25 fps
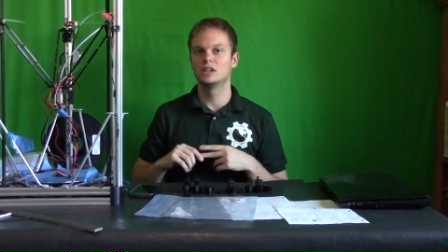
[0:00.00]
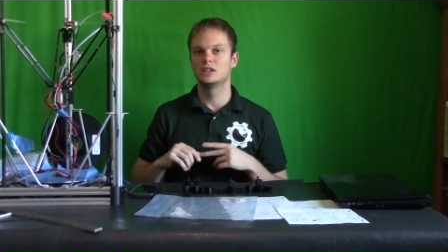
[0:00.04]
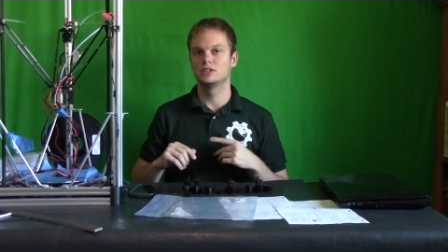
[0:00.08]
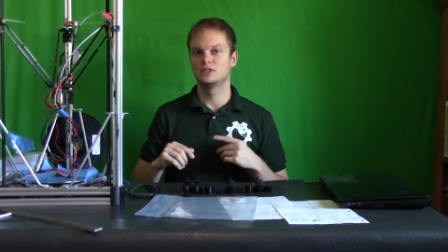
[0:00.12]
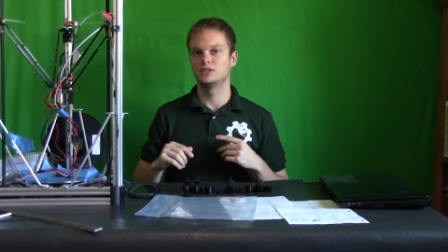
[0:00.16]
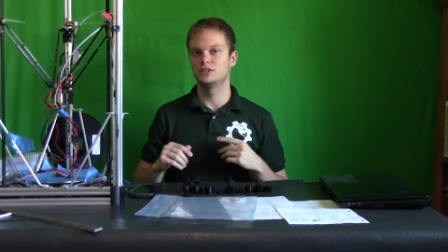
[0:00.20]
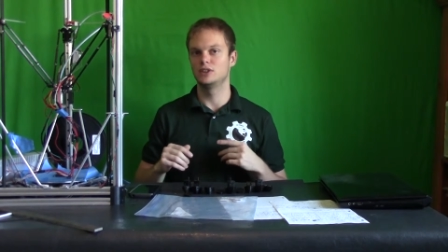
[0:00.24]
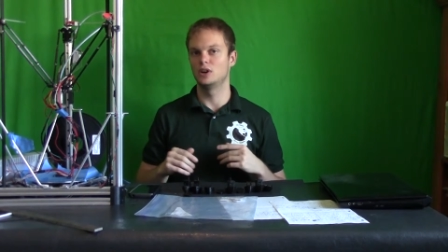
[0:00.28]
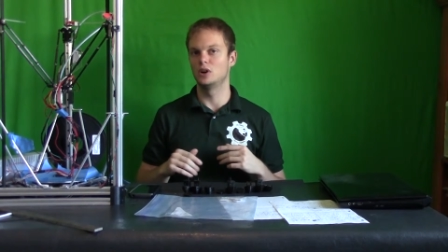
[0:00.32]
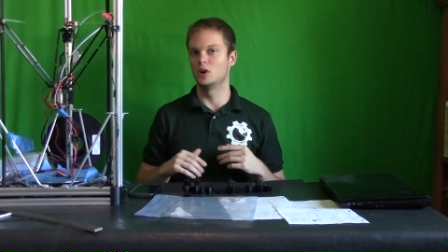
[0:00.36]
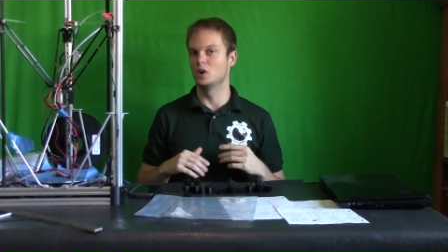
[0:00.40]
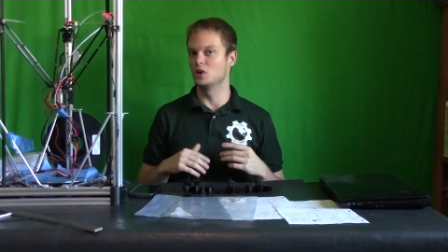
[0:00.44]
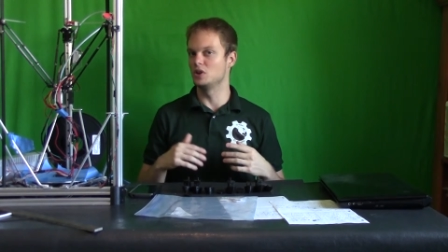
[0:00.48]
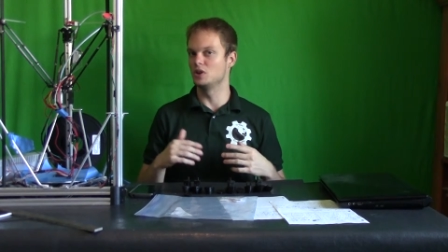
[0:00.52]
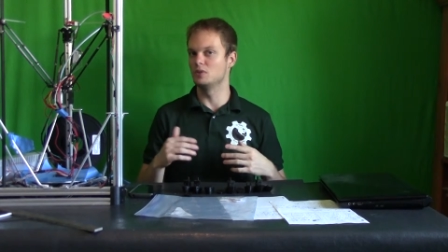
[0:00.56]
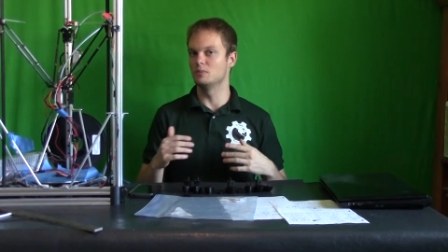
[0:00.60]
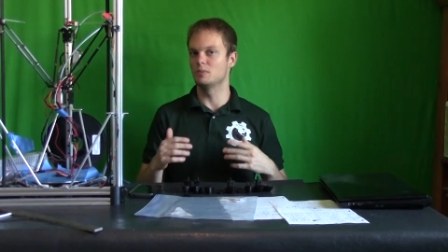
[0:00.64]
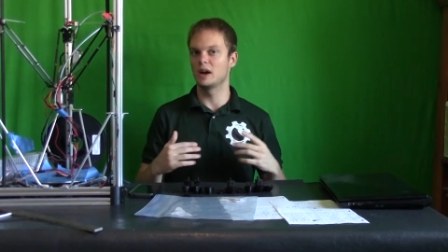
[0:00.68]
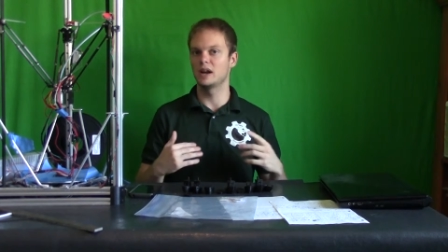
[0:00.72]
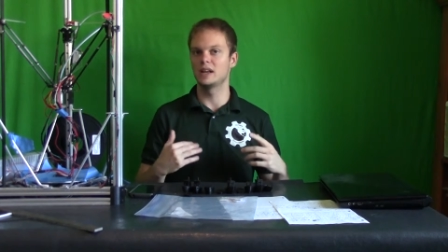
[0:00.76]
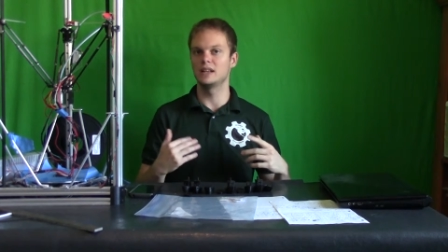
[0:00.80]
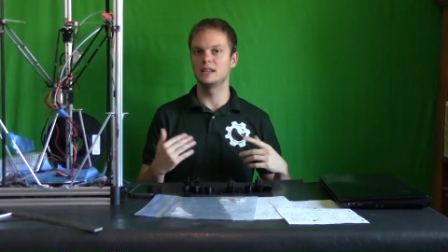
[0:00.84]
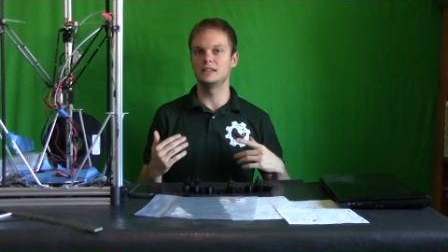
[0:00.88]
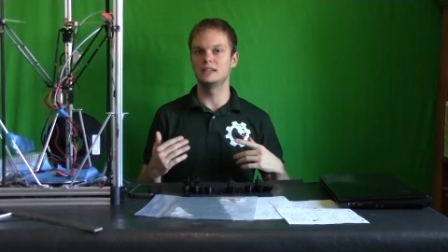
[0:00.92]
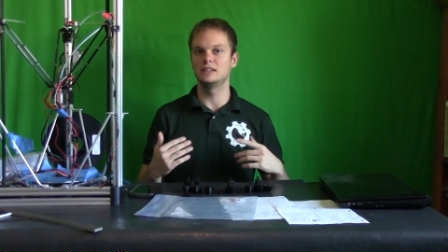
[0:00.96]
So you
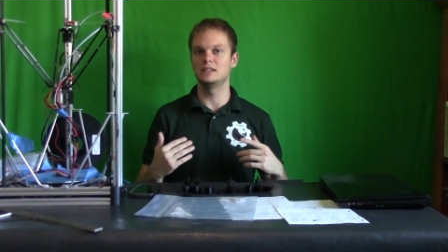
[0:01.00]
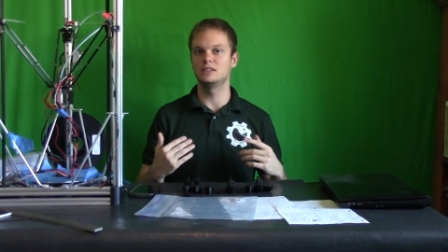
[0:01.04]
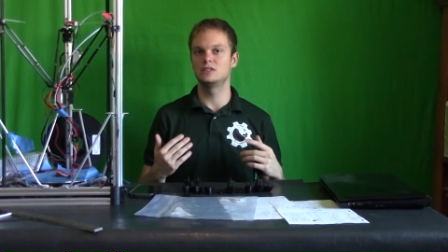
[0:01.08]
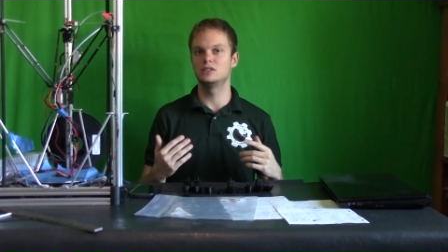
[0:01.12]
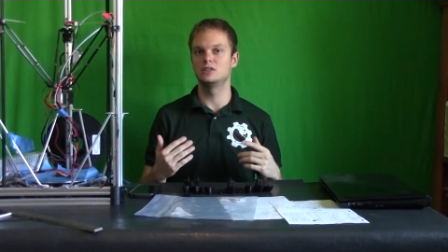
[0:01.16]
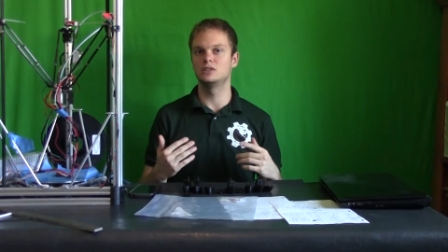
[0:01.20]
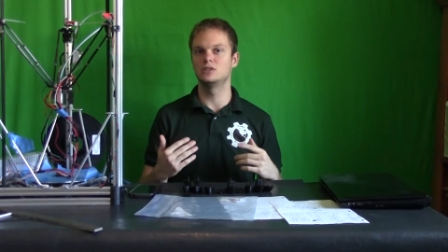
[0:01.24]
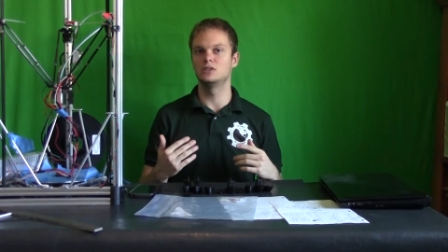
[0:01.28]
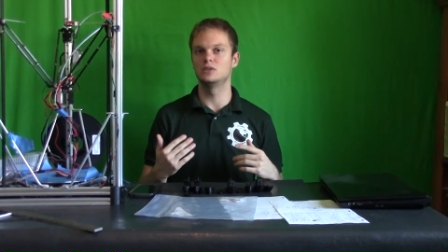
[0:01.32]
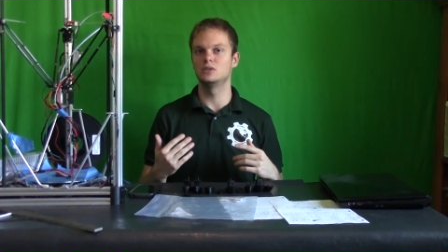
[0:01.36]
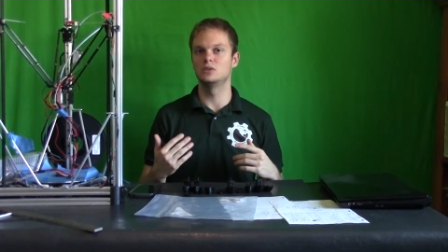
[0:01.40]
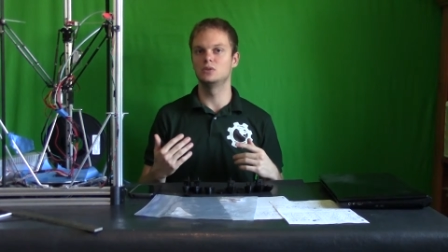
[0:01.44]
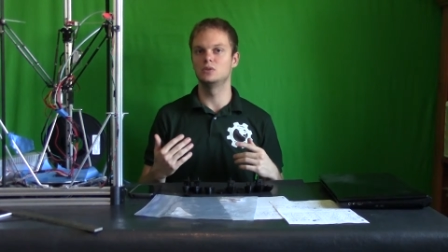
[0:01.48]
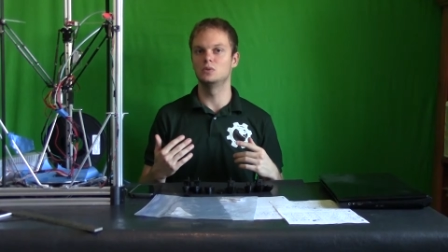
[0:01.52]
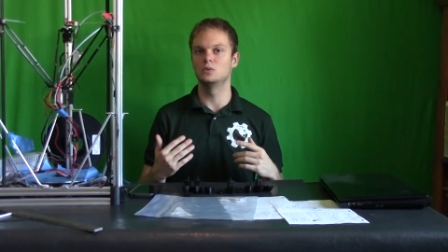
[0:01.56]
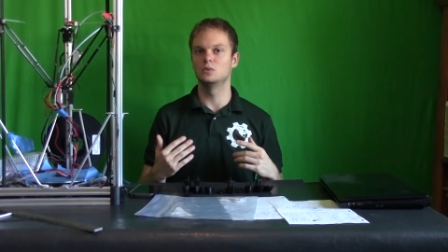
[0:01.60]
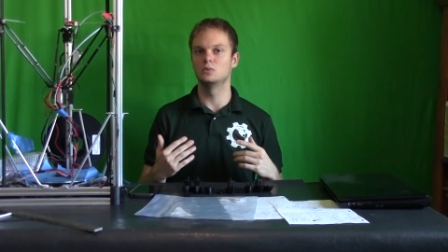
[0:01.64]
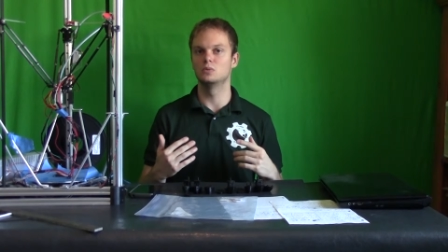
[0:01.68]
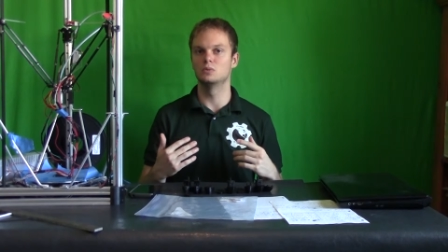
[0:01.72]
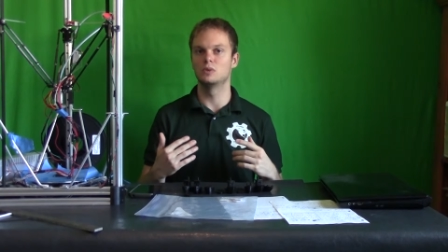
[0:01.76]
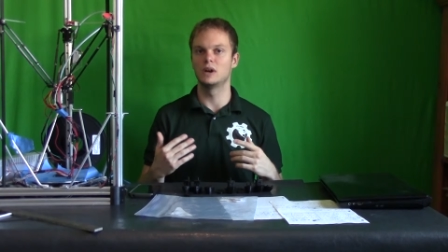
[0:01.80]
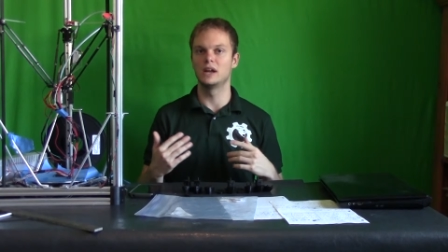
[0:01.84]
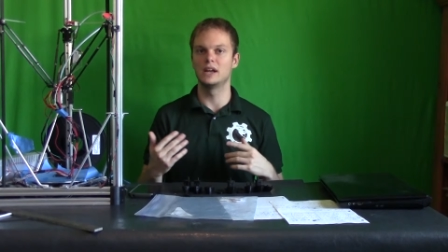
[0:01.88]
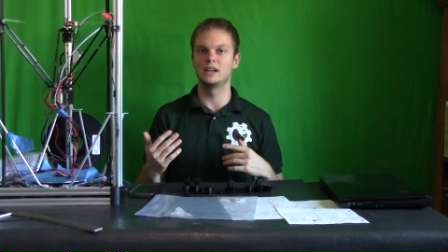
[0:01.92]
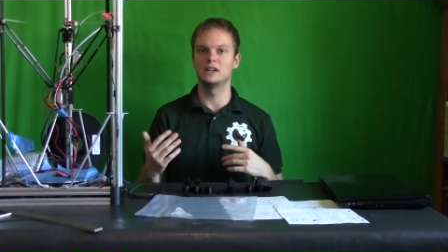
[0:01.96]
might need to
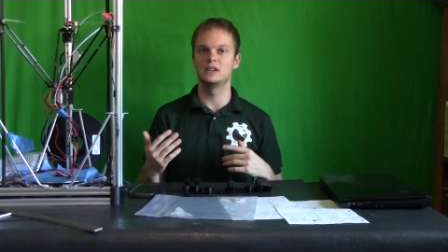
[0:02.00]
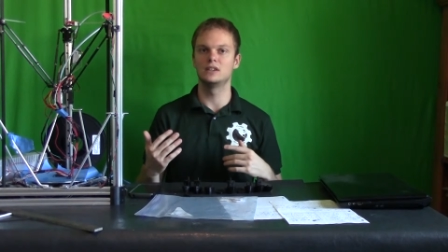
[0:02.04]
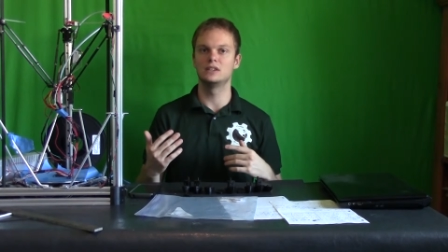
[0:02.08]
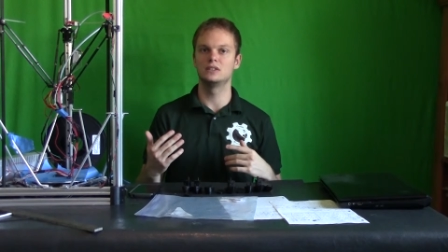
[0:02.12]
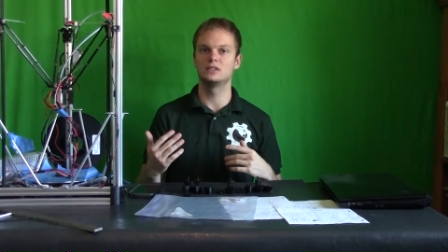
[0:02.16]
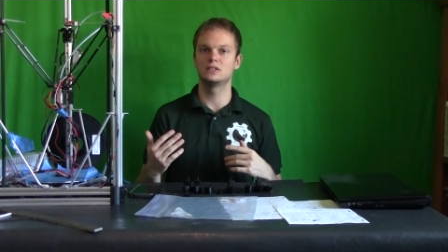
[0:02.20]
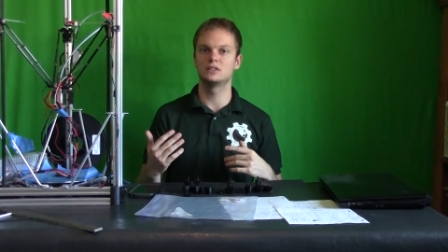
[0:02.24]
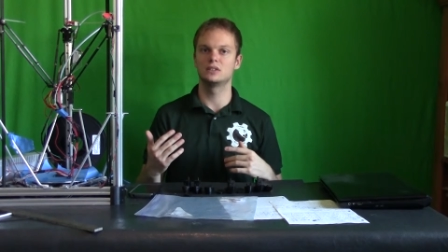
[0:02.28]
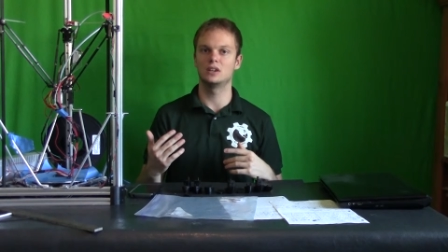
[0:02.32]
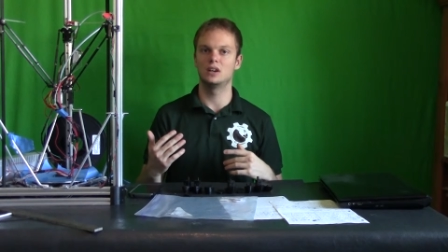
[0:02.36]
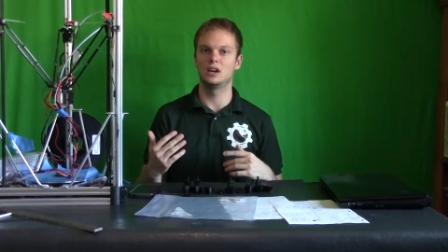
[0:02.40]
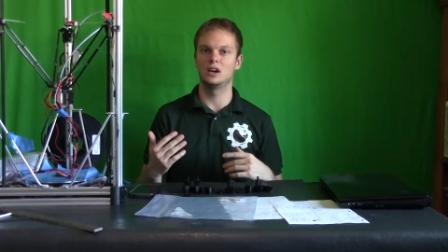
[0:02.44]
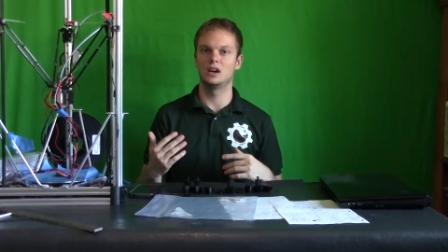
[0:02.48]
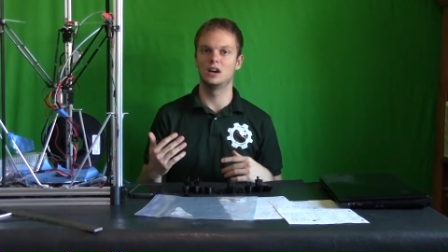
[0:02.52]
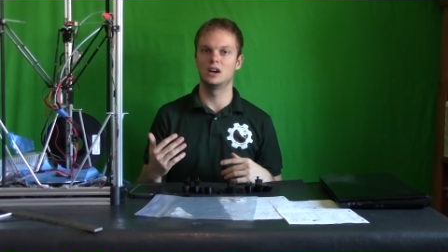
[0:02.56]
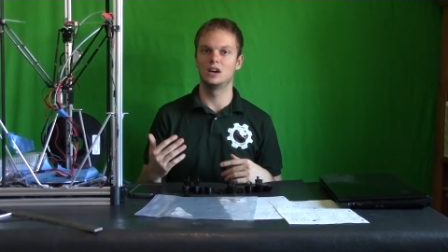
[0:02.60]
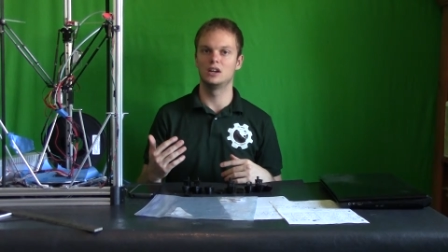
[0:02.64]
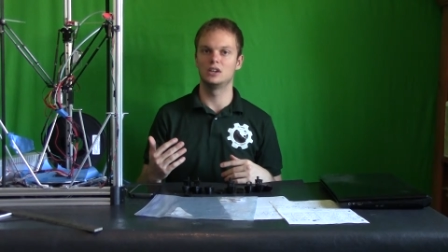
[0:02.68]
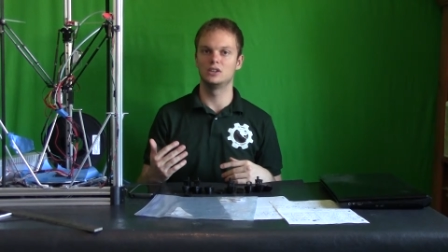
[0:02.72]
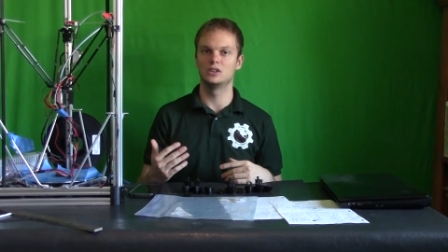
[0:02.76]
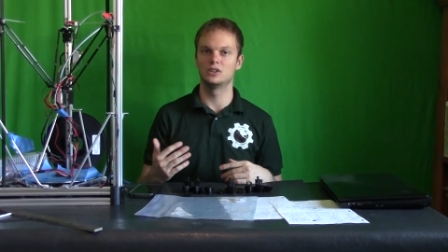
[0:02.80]
raise uh,